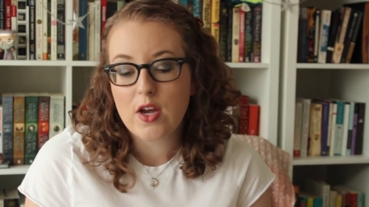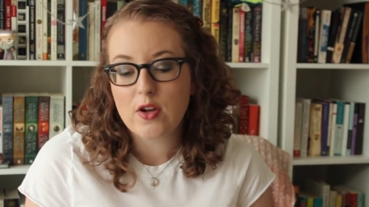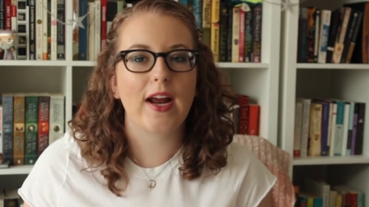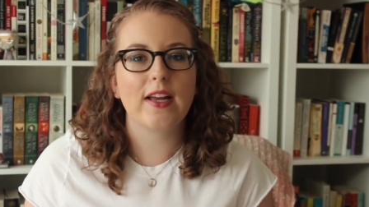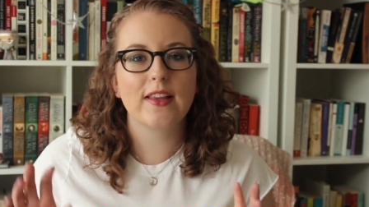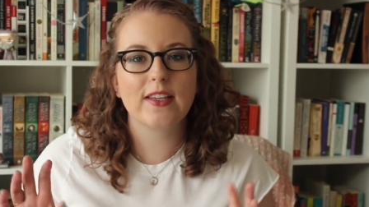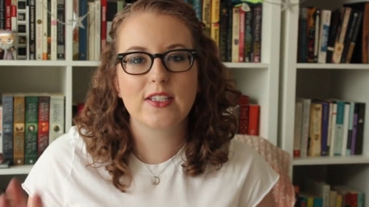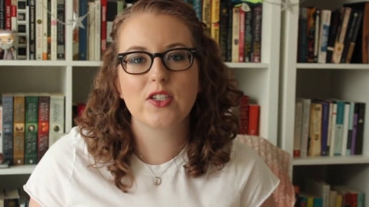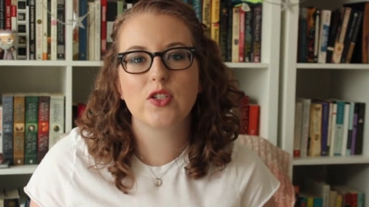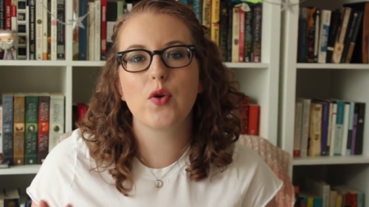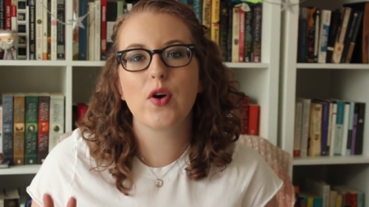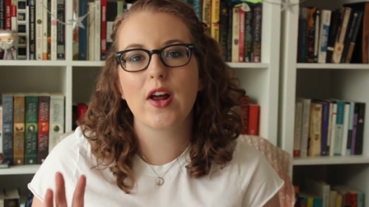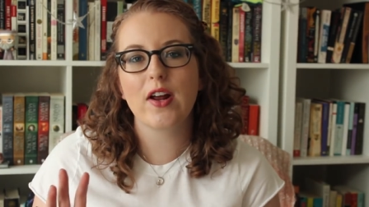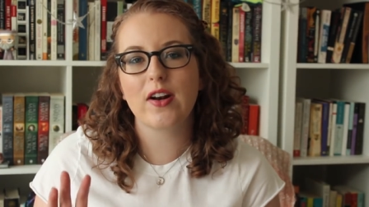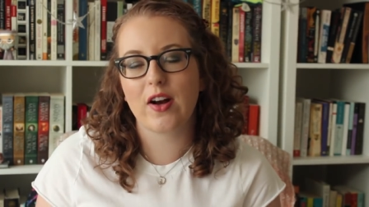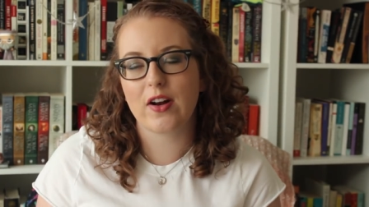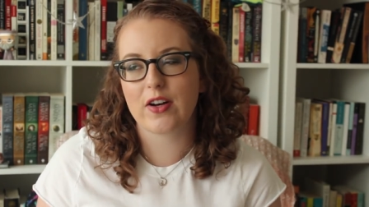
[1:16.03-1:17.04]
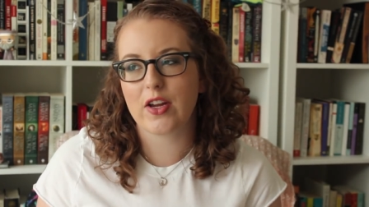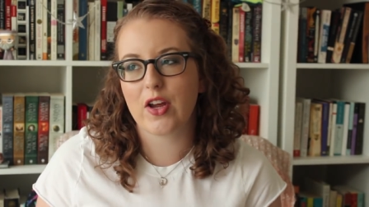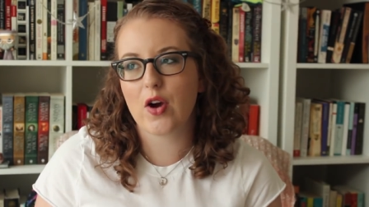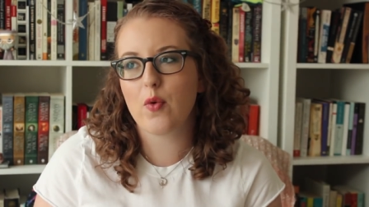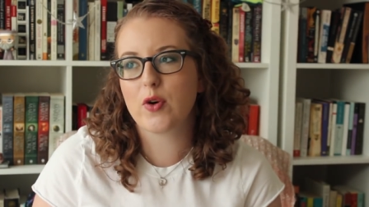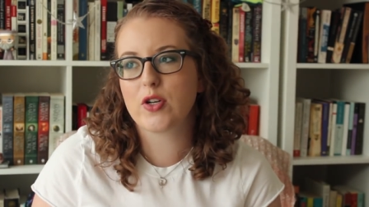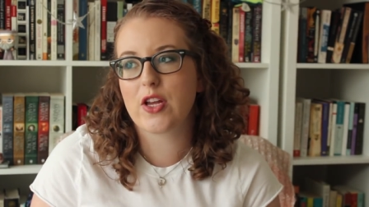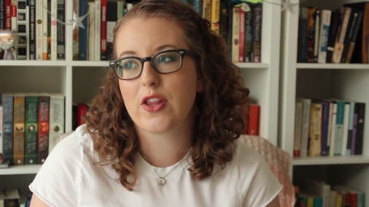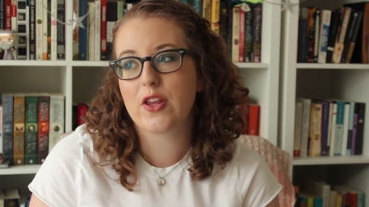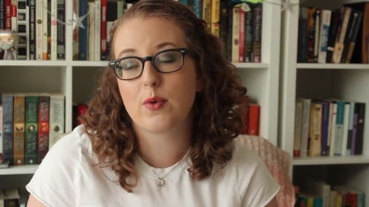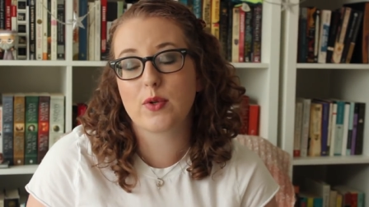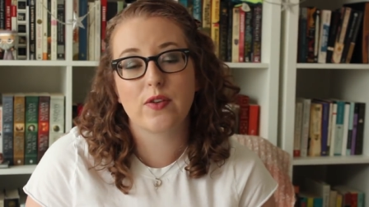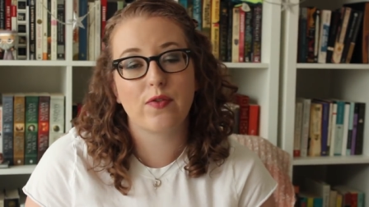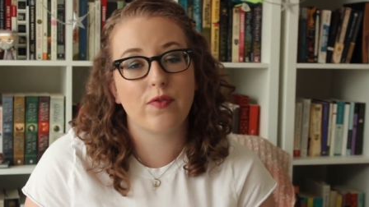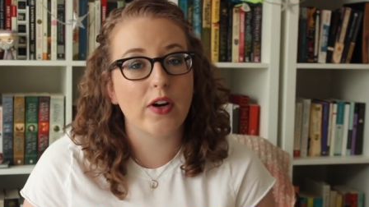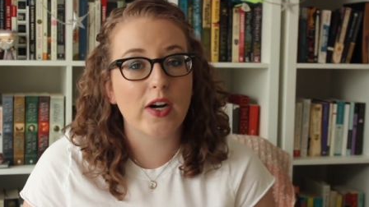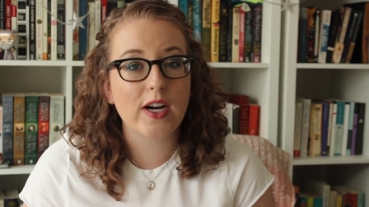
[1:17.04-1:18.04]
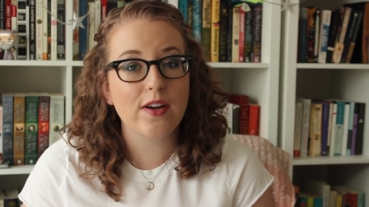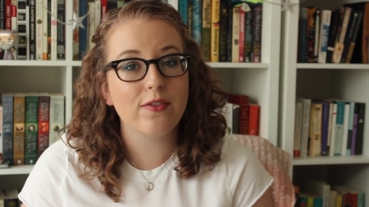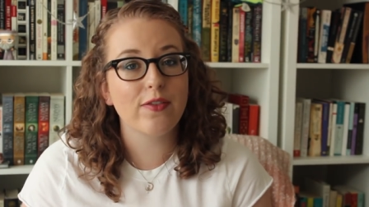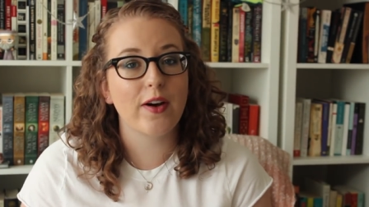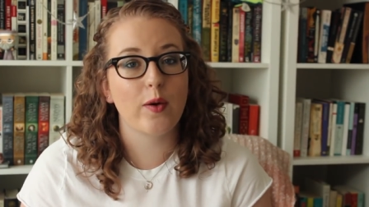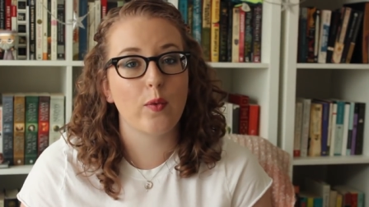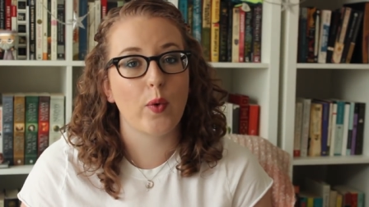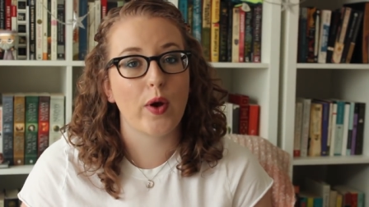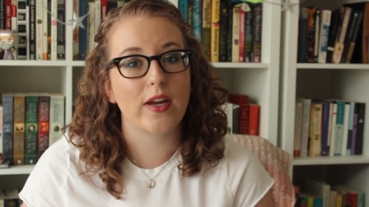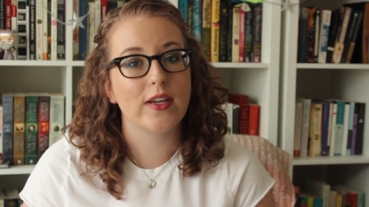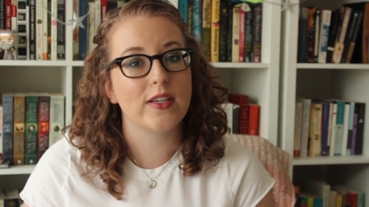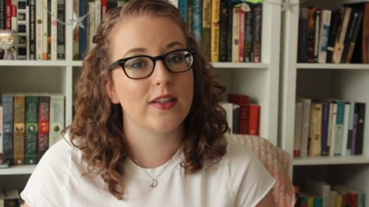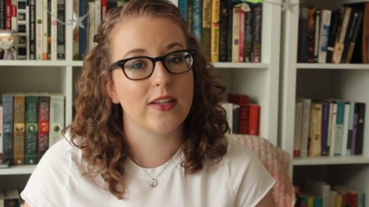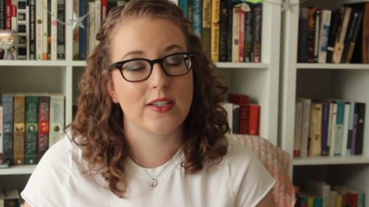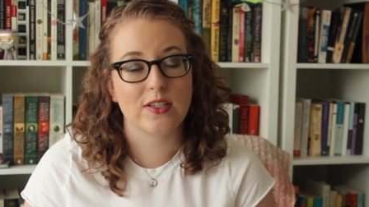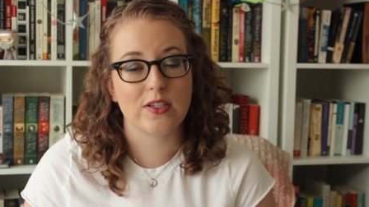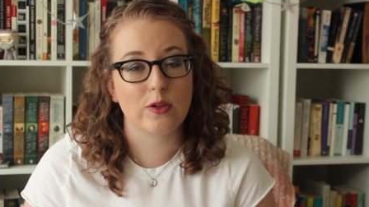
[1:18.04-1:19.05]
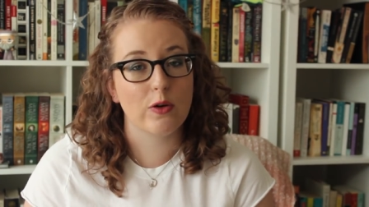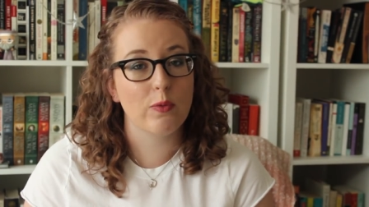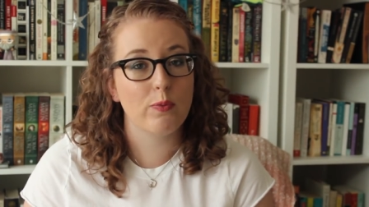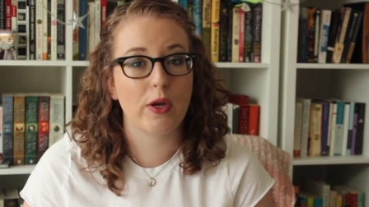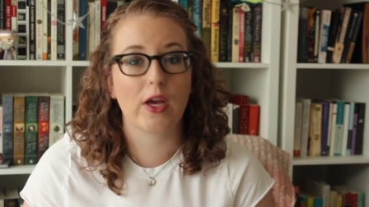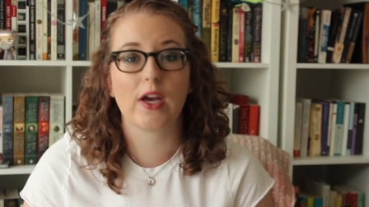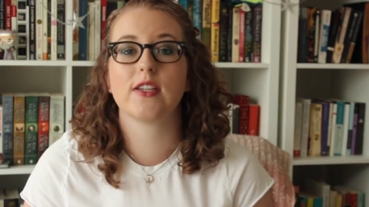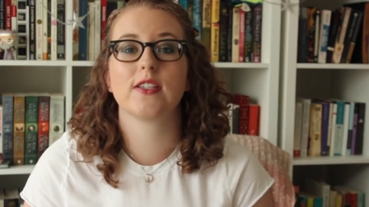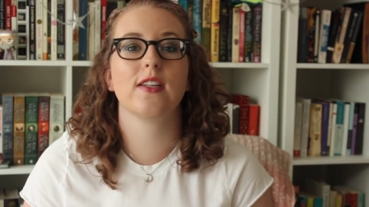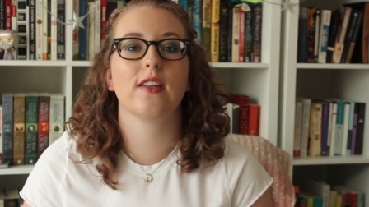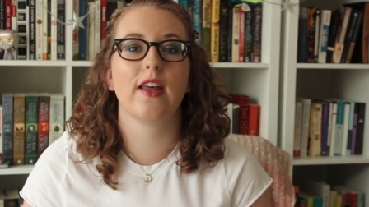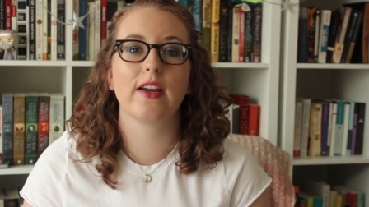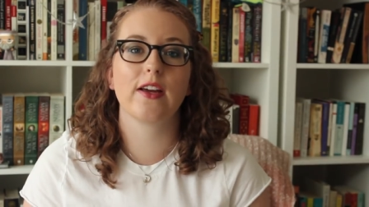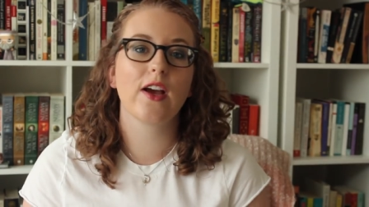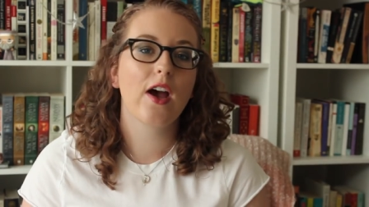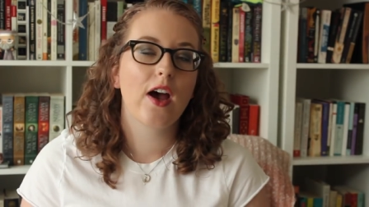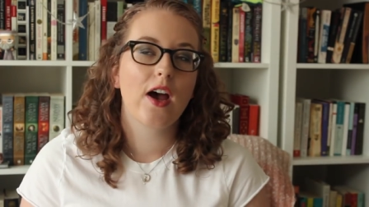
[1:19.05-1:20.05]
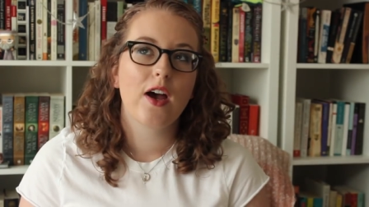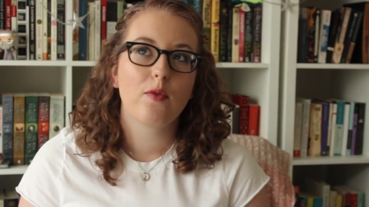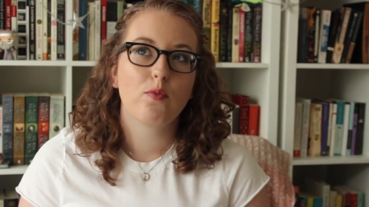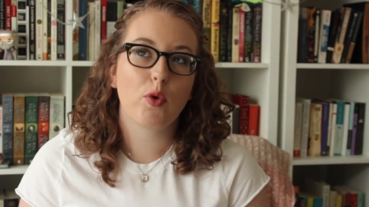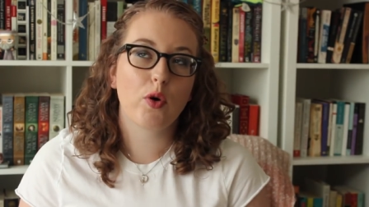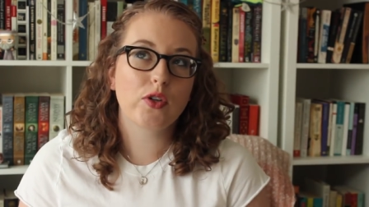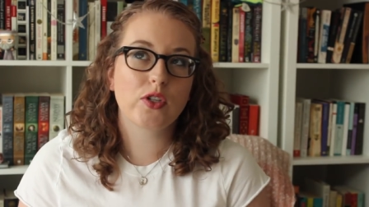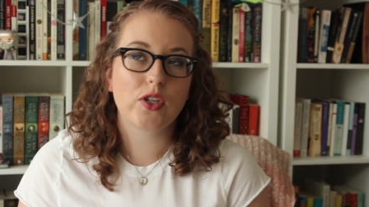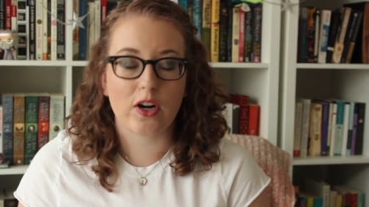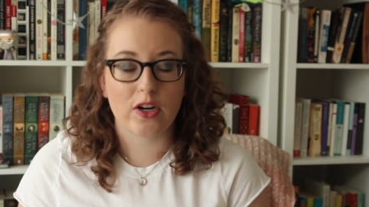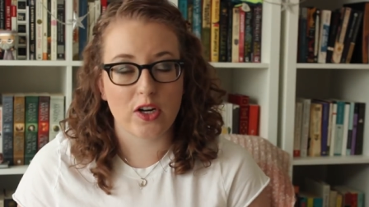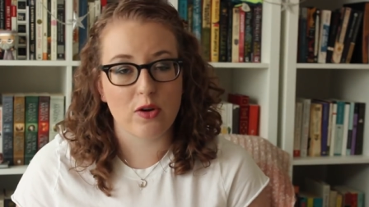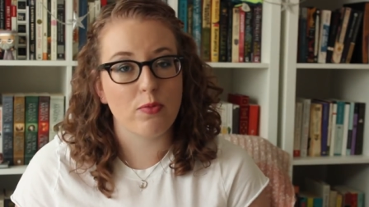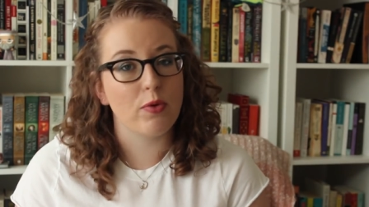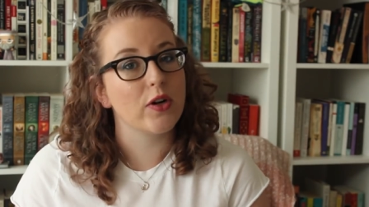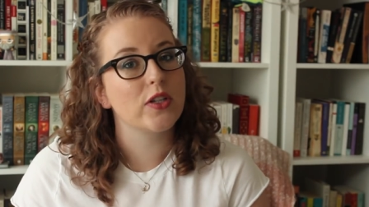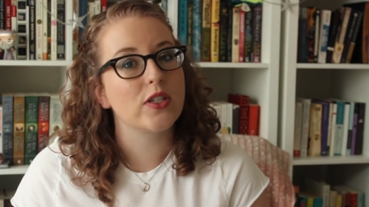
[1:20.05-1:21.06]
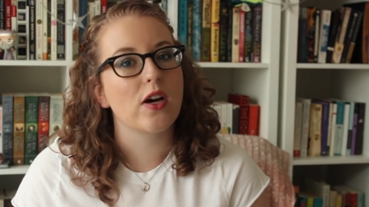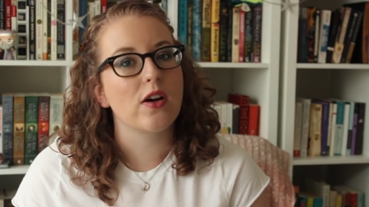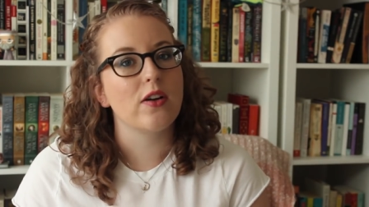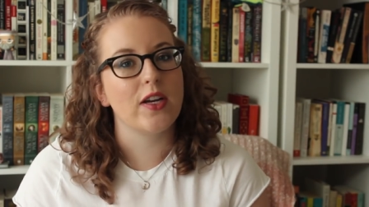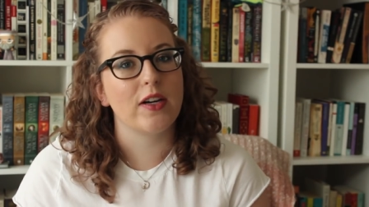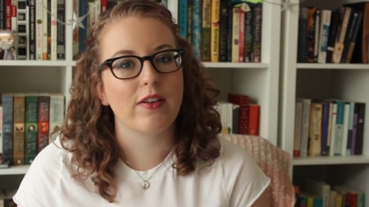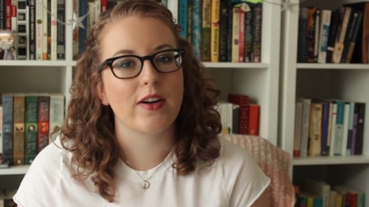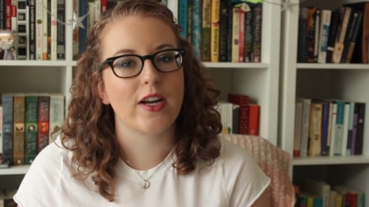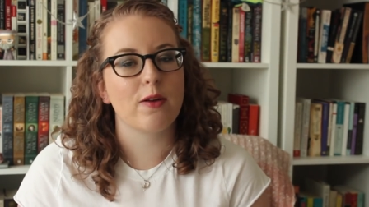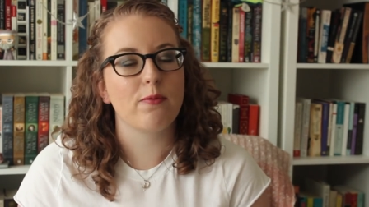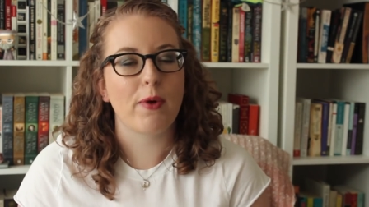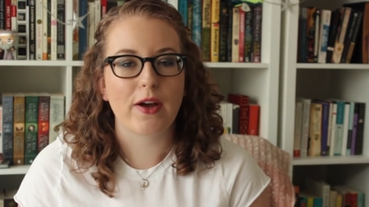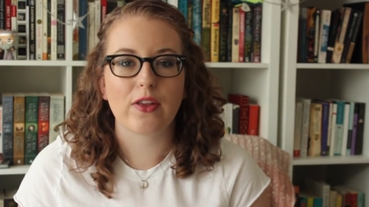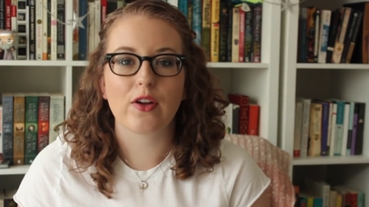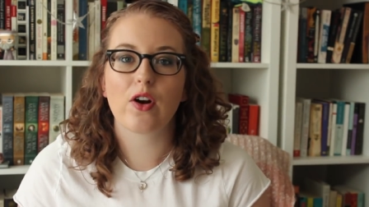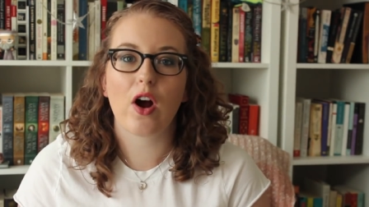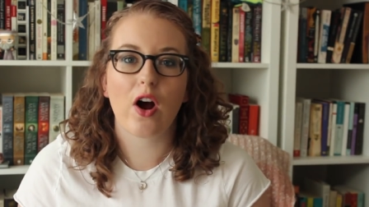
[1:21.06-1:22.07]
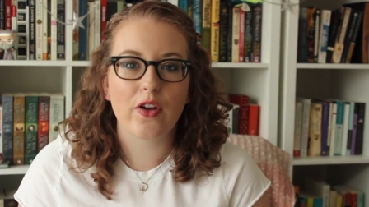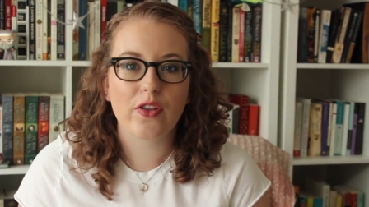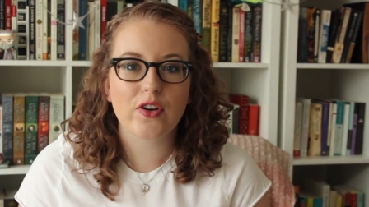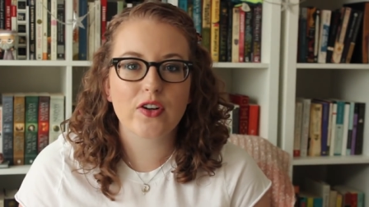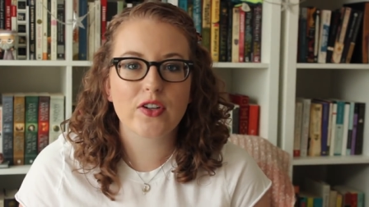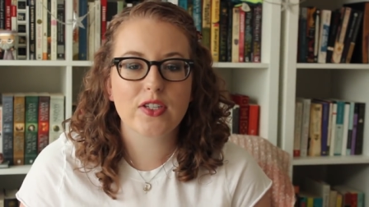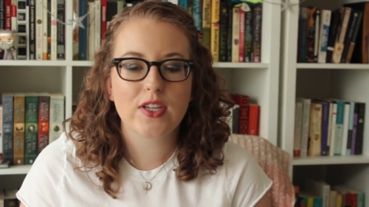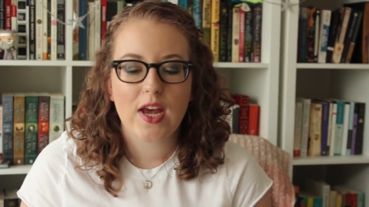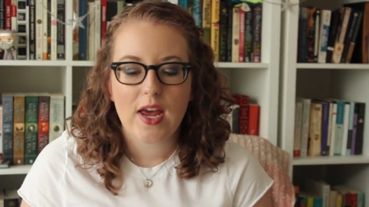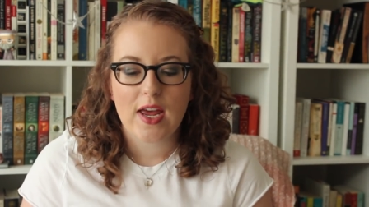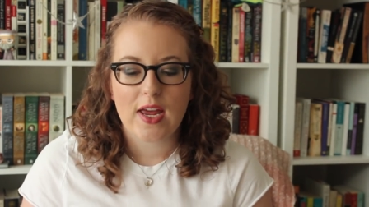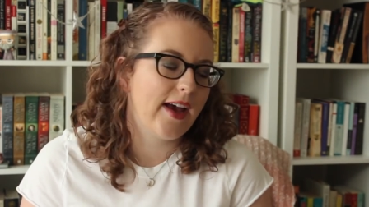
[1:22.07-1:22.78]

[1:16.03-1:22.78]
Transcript: I listened to it on audio, which I think was a very fun way to listen to it because, like most audiobooks narrated by their authors,